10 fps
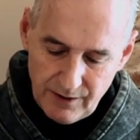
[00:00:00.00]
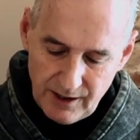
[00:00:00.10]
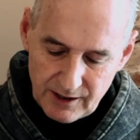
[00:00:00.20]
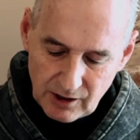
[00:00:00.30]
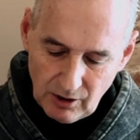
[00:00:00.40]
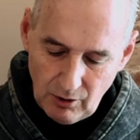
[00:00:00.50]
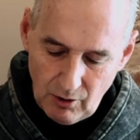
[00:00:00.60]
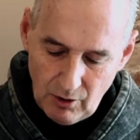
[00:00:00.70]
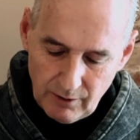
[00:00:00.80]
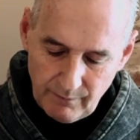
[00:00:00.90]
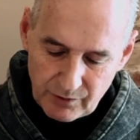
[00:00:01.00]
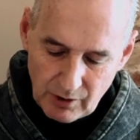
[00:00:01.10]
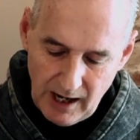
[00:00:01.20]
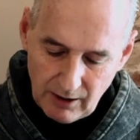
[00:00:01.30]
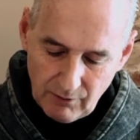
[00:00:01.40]
this long
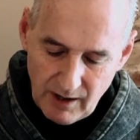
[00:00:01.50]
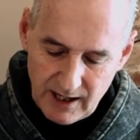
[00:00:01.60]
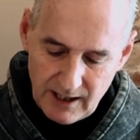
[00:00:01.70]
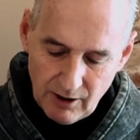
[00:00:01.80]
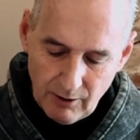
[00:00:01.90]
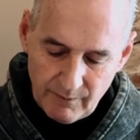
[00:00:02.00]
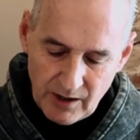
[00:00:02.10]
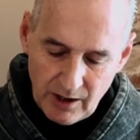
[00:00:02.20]
tracker right here.